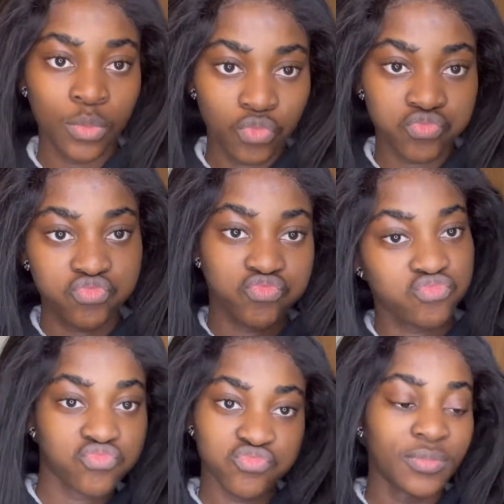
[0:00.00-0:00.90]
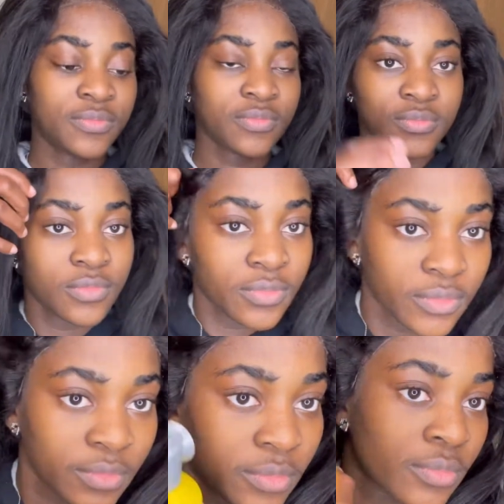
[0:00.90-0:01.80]
Trust the process. I know it's not
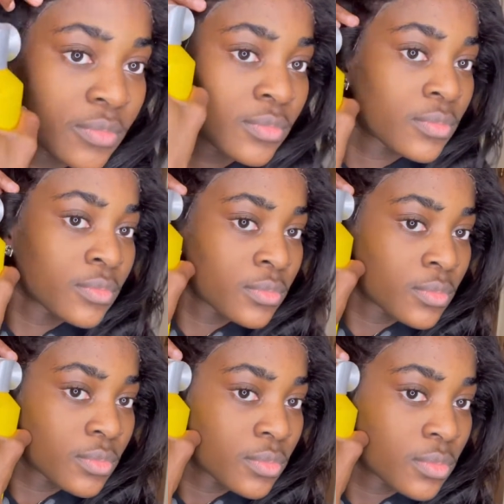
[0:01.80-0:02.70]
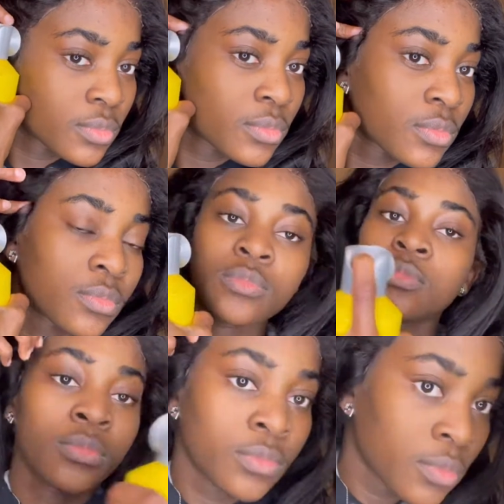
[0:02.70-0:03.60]
giving, but, and like I
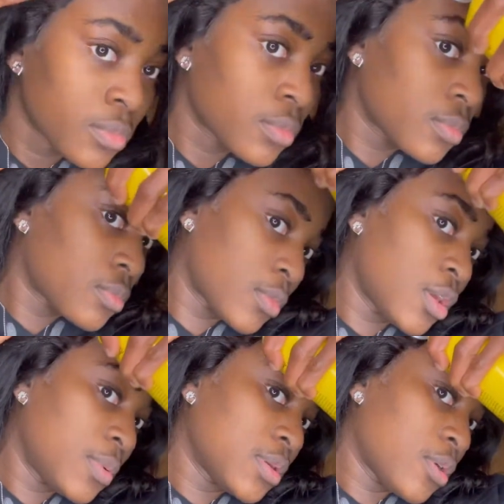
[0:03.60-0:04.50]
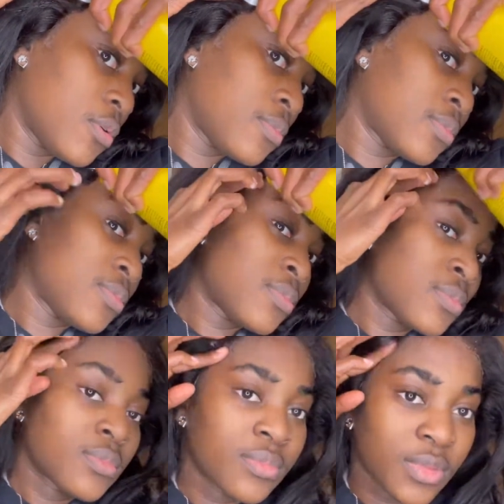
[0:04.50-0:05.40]
said, I use the Got to Be Glued a
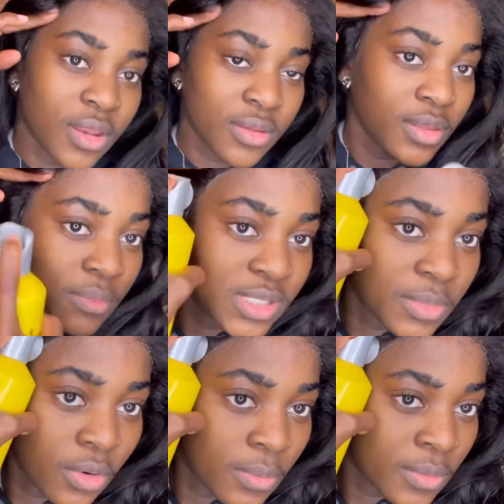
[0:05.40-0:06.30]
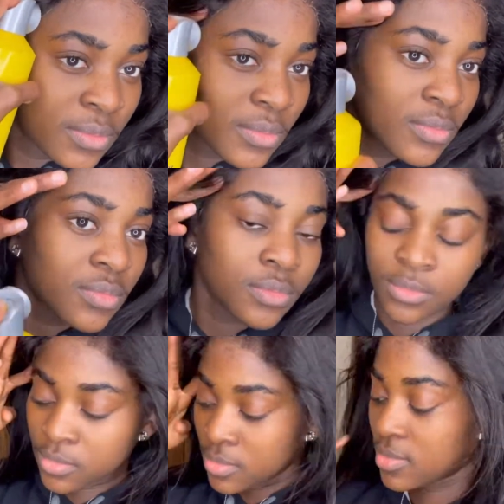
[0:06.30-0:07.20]
lot, the spray, a
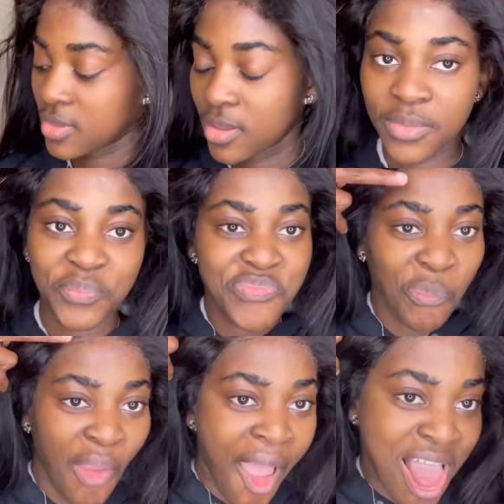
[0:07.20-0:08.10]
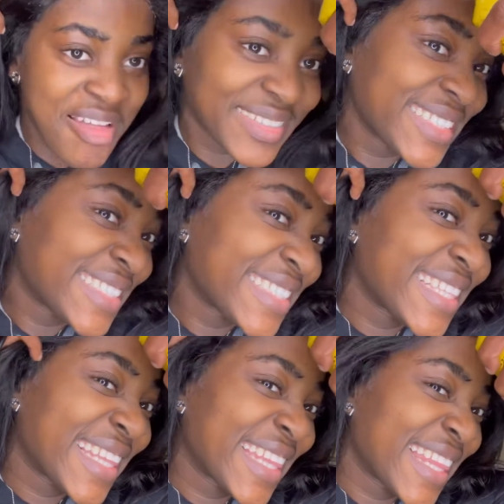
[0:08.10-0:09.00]
lot. So I'm just
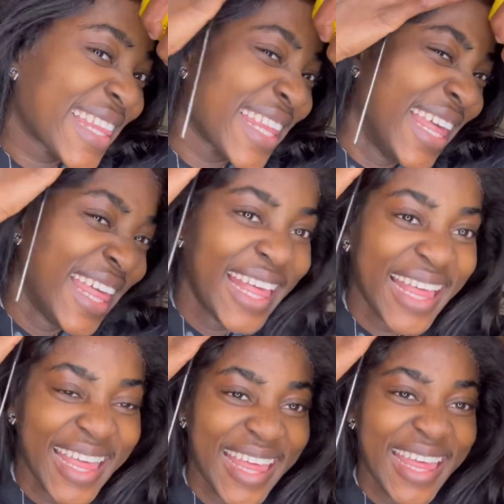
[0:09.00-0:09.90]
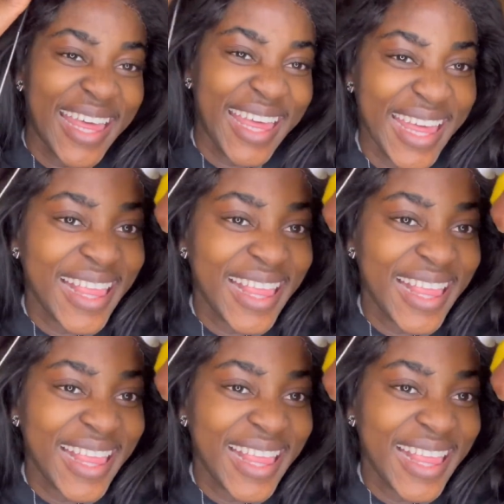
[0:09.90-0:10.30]
gonna go ahead and spray it.